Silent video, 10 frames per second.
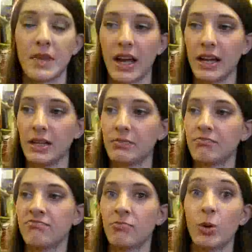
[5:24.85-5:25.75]
I
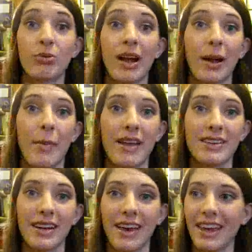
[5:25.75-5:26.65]
would recommend
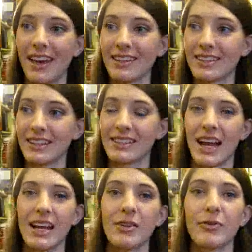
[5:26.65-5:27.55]
it, I guess. It's
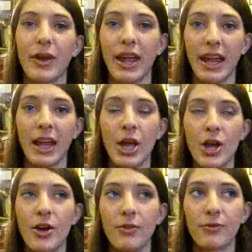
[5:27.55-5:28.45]
kind of a
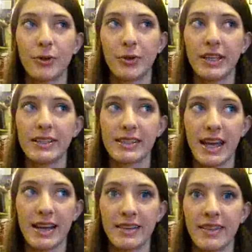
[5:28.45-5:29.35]
fruity
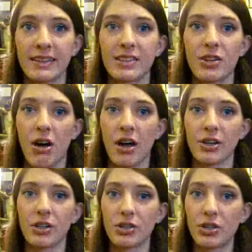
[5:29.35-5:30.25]
scent that's not
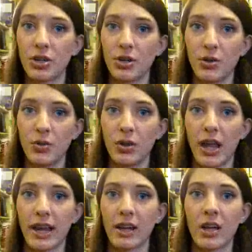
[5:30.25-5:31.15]
too,
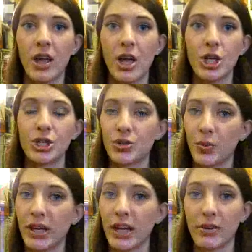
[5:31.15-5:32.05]
like,
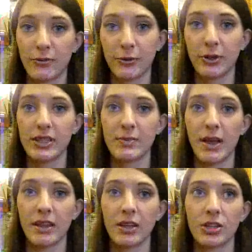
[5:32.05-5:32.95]
sweet and fruity
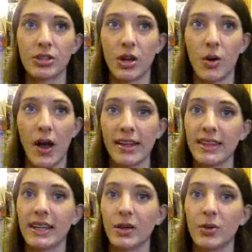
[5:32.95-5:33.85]
smelling, so I
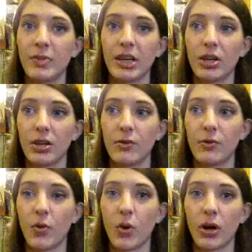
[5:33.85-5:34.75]
think it would be good
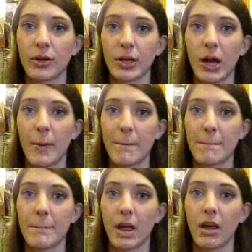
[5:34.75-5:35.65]
for
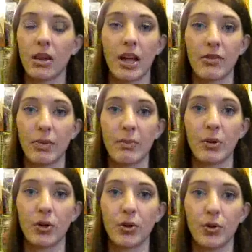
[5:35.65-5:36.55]
a lot of
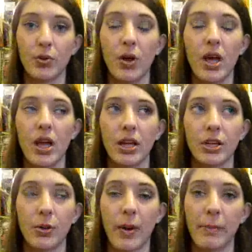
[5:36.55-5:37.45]
people who, you
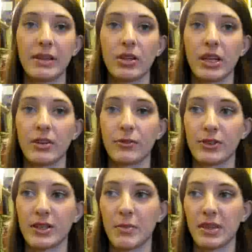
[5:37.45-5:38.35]
know, might be looking for
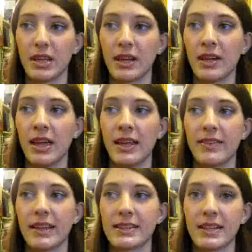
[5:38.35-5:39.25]
something
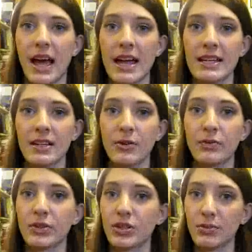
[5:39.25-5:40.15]
that's kind of
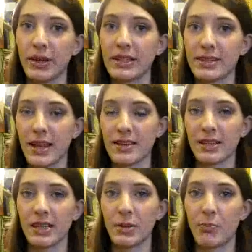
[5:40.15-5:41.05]
sweet
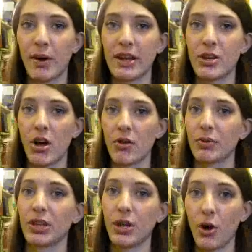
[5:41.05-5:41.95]
scented but not
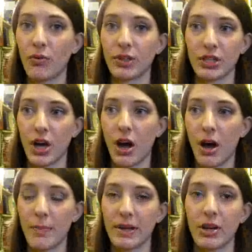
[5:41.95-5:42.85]
really over the
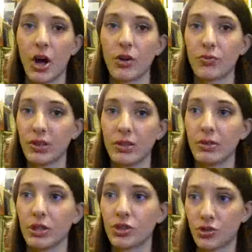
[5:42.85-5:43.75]
top and not really,
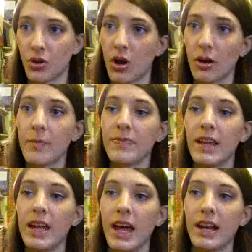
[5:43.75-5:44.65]
really strong.
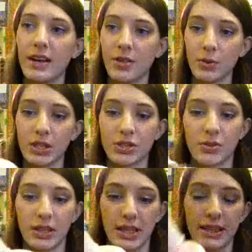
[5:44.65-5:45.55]
And another one that's
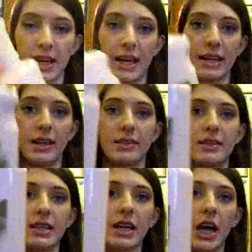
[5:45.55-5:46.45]
great like that is
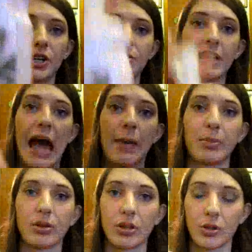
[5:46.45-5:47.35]
the Country
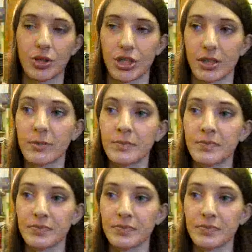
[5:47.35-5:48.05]
Apple Lotion.